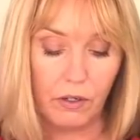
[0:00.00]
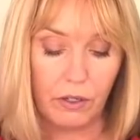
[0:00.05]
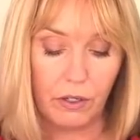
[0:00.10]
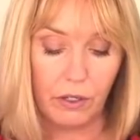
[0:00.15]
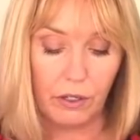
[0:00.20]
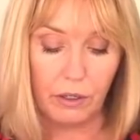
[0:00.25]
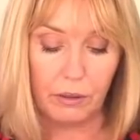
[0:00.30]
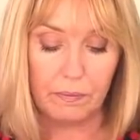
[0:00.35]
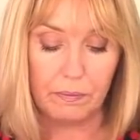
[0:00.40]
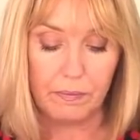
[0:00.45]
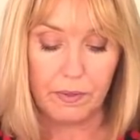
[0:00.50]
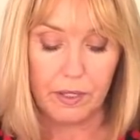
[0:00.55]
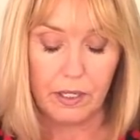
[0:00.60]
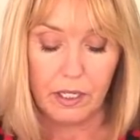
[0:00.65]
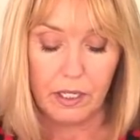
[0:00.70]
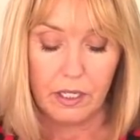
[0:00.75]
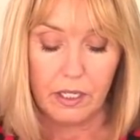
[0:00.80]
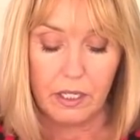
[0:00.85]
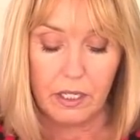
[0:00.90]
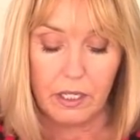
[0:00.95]
Yard Club,
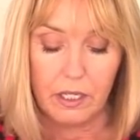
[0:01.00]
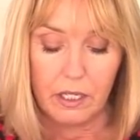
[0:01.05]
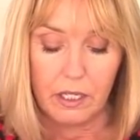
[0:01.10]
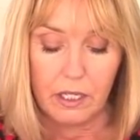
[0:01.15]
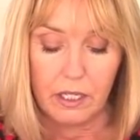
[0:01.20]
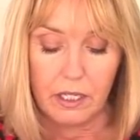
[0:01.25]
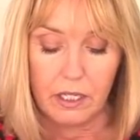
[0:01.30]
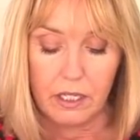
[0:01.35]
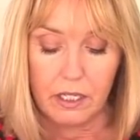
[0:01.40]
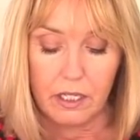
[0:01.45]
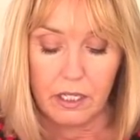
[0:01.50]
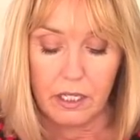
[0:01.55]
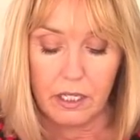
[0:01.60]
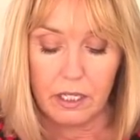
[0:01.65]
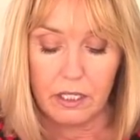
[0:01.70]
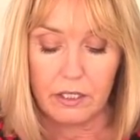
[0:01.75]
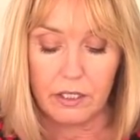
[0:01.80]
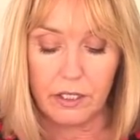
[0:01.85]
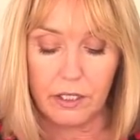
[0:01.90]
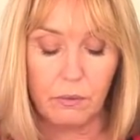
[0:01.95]

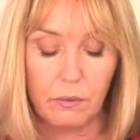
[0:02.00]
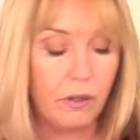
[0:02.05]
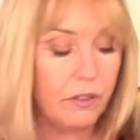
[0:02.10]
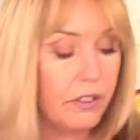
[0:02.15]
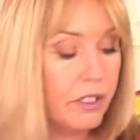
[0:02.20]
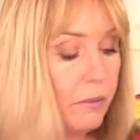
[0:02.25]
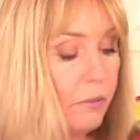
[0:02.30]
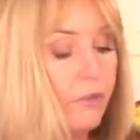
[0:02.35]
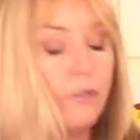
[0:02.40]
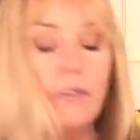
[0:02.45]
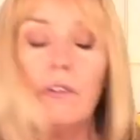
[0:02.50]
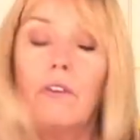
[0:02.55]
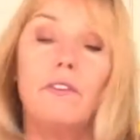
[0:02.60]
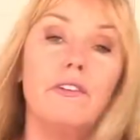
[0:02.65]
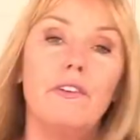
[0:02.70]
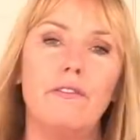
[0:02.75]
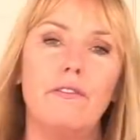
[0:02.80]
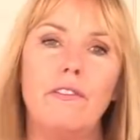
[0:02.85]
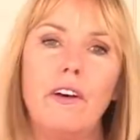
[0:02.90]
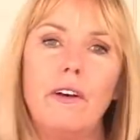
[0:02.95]
do you watch them
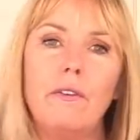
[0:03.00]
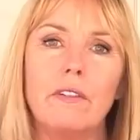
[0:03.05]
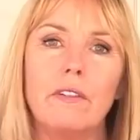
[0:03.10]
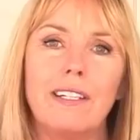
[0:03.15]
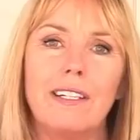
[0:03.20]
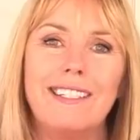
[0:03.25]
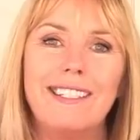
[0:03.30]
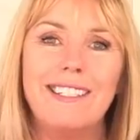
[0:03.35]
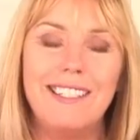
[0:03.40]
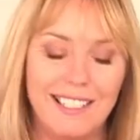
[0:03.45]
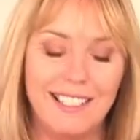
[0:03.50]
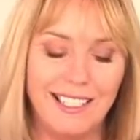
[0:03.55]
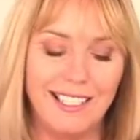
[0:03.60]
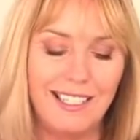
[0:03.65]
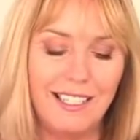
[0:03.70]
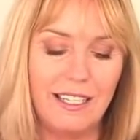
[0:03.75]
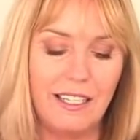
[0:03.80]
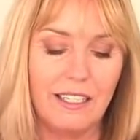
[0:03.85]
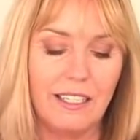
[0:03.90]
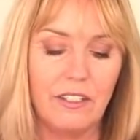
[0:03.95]
on your phone? Can you
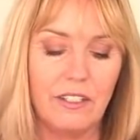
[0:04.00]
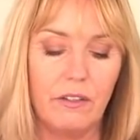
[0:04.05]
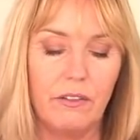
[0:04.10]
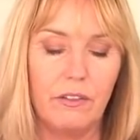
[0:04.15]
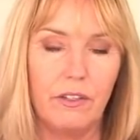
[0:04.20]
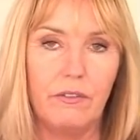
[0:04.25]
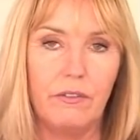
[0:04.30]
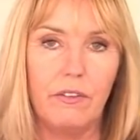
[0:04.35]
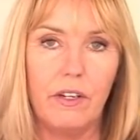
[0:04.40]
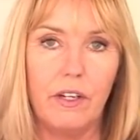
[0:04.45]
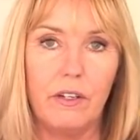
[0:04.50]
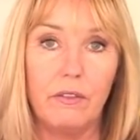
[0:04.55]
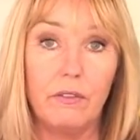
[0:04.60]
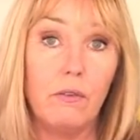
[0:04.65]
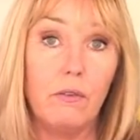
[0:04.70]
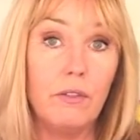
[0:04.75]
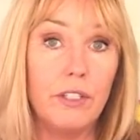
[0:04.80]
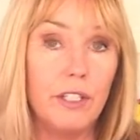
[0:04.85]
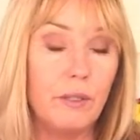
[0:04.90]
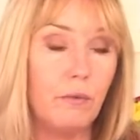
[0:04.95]
see things on your
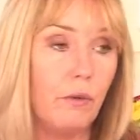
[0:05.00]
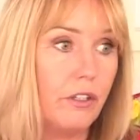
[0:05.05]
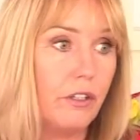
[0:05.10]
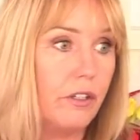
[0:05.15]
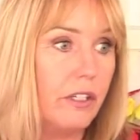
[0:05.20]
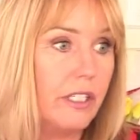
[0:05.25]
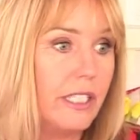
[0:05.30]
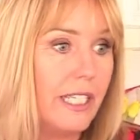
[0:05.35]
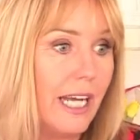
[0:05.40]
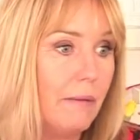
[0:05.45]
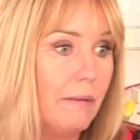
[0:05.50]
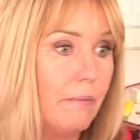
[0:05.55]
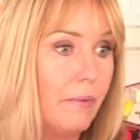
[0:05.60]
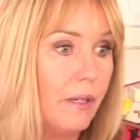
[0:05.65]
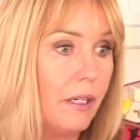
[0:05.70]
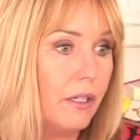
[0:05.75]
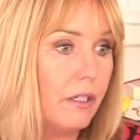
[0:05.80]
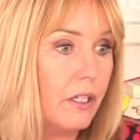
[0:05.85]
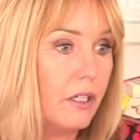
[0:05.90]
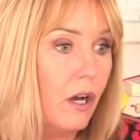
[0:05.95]
phone? Or do you watch on a
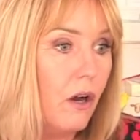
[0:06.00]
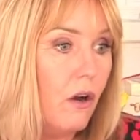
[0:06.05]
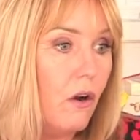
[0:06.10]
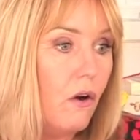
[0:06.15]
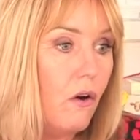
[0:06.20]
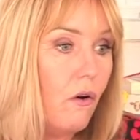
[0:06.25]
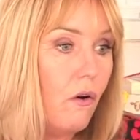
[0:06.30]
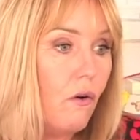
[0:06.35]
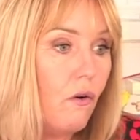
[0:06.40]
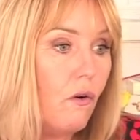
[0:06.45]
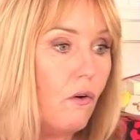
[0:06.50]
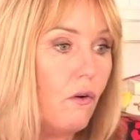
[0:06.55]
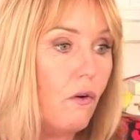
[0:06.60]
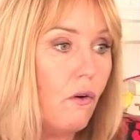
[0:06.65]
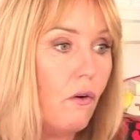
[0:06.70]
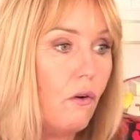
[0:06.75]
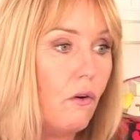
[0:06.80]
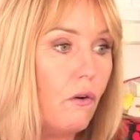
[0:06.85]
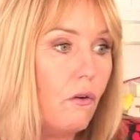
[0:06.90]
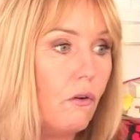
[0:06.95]
tablet?
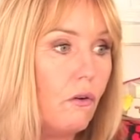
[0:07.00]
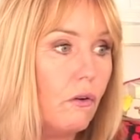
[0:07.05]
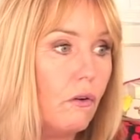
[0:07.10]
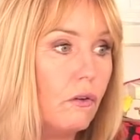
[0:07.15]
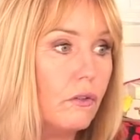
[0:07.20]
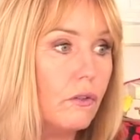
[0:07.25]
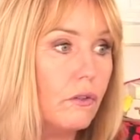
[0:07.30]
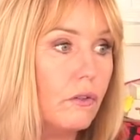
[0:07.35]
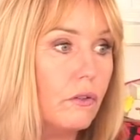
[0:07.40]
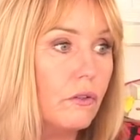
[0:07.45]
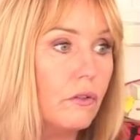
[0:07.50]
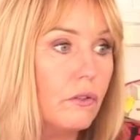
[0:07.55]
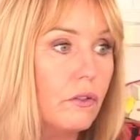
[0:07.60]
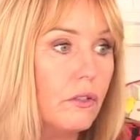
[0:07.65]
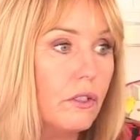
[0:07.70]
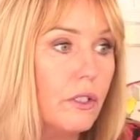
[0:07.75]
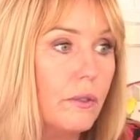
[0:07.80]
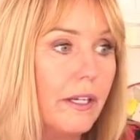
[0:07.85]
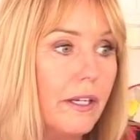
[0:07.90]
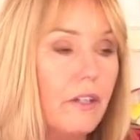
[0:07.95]
Or
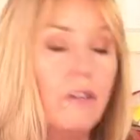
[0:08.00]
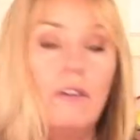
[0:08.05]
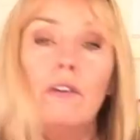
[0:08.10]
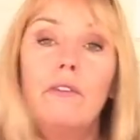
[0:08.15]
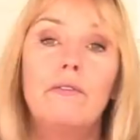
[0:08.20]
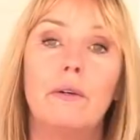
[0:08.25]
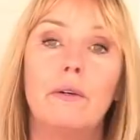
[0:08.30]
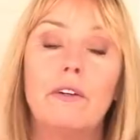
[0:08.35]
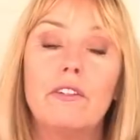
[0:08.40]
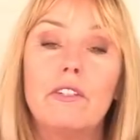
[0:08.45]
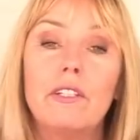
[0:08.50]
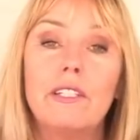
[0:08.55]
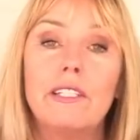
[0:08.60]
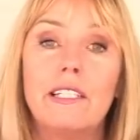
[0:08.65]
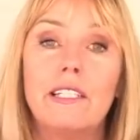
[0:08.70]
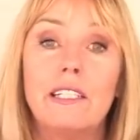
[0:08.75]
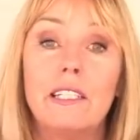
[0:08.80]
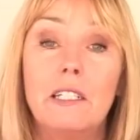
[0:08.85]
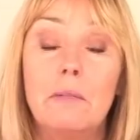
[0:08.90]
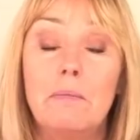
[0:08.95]
do any of you actually
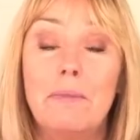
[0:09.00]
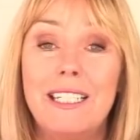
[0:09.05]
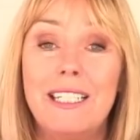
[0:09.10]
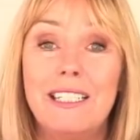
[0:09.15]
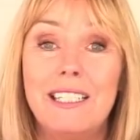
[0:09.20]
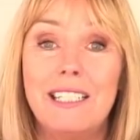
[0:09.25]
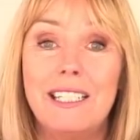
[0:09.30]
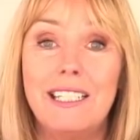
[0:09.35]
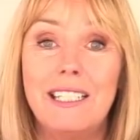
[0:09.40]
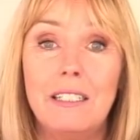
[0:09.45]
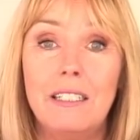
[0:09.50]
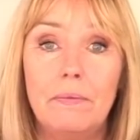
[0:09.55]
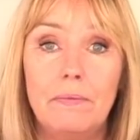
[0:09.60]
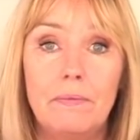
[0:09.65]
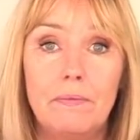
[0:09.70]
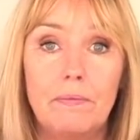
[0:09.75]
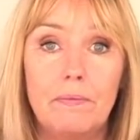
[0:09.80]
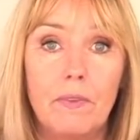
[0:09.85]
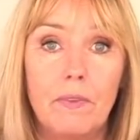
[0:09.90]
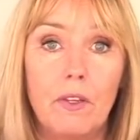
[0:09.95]
sit at a PC?
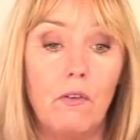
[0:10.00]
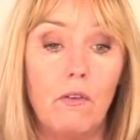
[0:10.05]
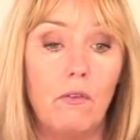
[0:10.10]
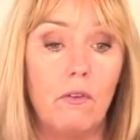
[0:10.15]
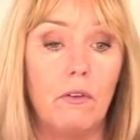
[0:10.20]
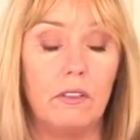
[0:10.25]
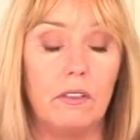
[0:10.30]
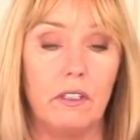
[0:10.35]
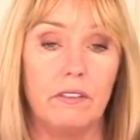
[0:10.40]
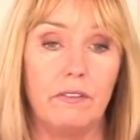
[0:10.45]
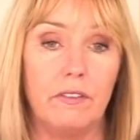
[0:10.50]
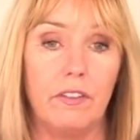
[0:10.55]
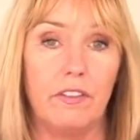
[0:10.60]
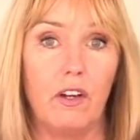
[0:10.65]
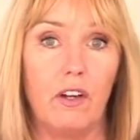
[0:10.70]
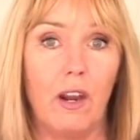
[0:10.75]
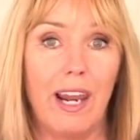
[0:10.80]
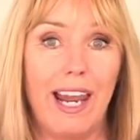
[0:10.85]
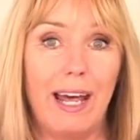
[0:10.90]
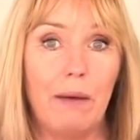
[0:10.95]
Or
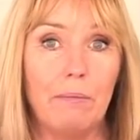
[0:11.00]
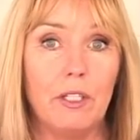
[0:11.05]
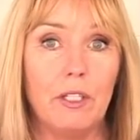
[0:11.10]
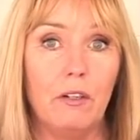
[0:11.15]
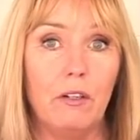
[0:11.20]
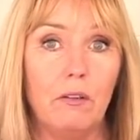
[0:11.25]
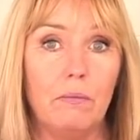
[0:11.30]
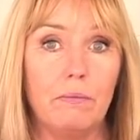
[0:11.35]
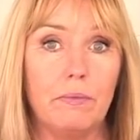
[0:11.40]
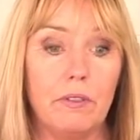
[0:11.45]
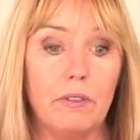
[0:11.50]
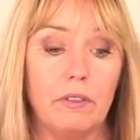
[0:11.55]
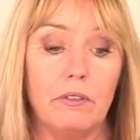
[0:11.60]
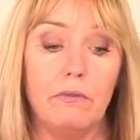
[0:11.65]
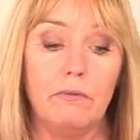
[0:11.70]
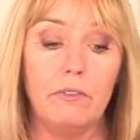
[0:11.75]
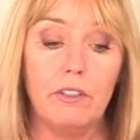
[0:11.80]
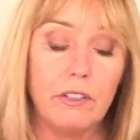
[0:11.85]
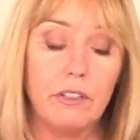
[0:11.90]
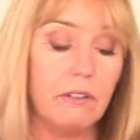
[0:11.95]
you've got laptops?
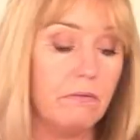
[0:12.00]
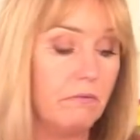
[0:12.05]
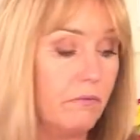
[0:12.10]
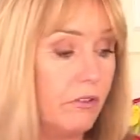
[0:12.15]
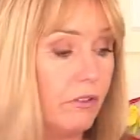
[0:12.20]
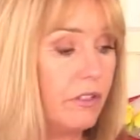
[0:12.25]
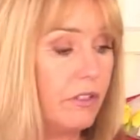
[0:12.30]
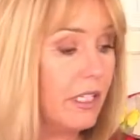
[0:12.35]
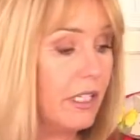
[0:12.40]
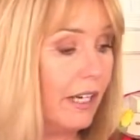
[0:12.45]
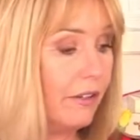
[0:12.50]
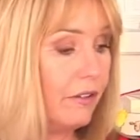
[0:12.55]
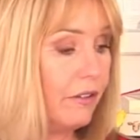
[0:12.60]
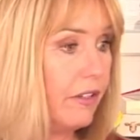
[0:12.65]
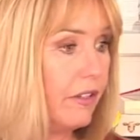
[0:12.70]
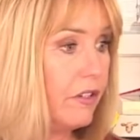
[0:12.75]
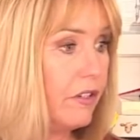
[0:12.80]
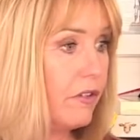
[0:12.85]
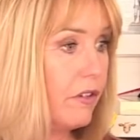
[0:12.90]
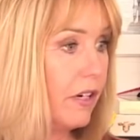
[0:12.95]
Just
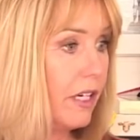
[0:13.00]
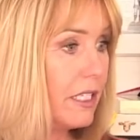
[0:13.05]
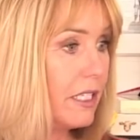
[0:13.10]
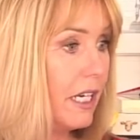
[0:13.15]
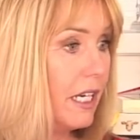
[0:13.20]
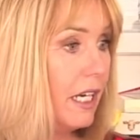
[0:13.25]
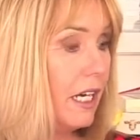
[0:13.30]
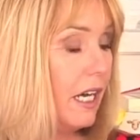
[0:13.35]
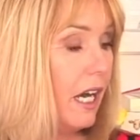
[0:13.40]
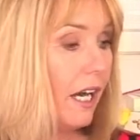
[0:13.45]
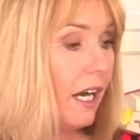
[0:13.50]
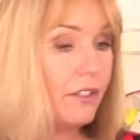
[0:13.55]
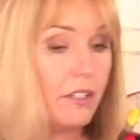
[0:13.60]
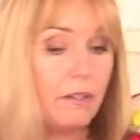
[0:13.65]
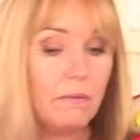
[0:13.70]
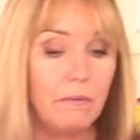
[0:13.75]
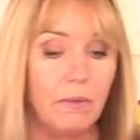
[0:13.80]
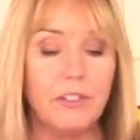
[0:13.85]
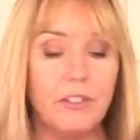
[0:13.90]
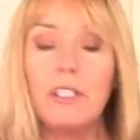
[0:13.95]
out of interest, I
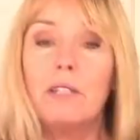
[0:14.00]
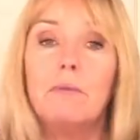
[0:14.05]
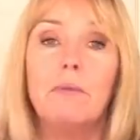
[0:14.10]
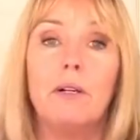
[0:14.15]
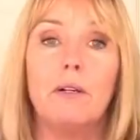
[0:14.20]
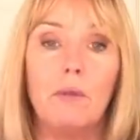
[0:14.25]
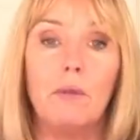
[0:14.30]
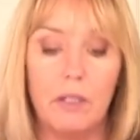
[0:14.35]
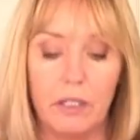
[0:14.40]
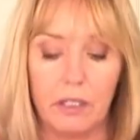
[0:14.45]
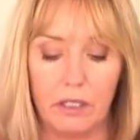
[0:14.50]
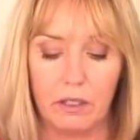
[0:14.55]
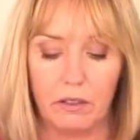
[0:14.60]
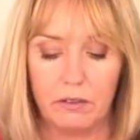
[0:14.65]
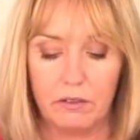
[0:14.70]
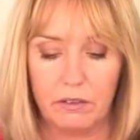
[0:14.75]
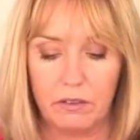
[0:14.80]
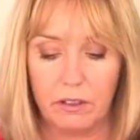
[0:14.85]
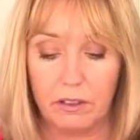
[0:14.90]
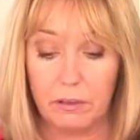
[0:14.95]
do most of my work
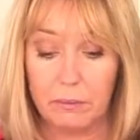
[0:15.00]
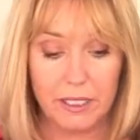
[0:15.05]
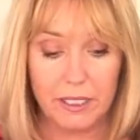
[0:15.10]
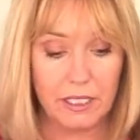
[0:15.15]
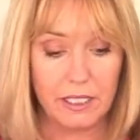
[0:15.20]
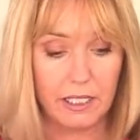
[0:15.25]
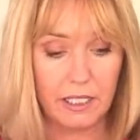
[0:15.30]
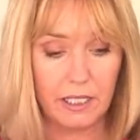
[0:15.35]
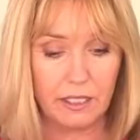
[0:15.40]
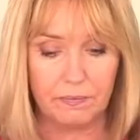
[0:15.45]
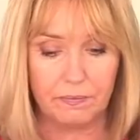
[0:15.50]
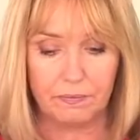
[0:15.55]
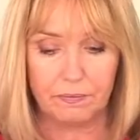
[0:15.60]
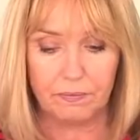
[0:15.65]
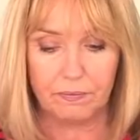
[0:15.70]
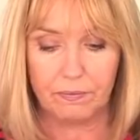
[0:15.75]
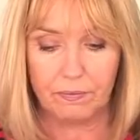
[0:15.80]
on a PC.